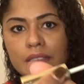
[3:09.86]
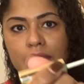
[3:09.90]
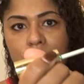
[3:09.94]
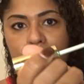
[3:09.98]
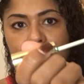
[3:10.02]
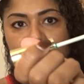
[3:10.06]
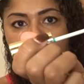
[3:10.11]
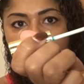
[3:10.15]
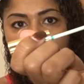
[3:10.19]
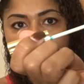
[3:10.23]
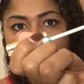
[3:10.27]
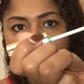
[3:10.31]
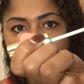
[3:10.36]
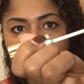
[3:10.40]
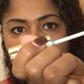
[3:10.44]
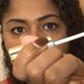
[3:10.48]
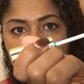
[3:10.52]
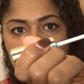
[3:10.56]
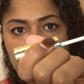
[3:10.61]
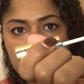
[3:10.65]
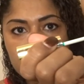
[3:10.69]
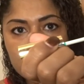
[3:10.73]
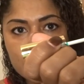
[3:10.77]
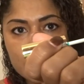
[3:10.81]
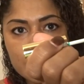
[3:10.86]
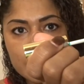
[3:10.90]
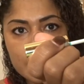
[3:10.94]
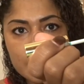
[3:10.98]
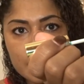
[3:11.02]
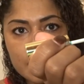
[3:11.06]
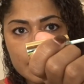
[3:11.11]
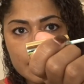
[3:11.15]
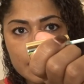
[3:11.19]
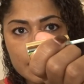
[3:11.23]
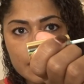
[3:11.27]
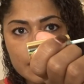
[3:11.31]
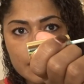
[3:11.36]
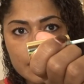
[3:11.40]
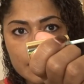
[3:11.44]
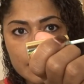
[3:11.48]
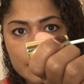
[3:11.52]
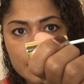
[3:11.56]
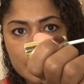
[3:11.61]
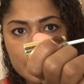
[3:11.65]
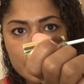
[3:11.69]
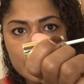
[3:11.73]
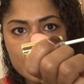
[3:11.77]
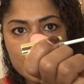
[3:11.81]

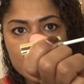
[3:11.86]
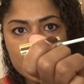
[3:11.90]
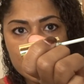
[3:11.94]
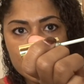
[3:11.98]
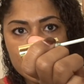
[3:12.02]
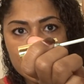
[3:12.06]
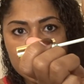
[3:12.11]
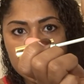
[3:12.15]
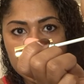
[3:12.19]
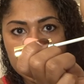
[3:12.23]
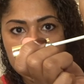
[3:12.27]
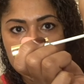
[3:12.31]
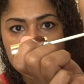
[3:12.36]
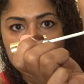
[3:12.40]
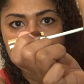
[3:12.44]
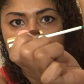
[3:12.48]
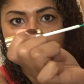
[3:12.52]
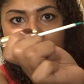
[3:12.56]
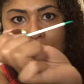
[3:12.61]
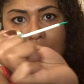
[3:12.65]
(silence)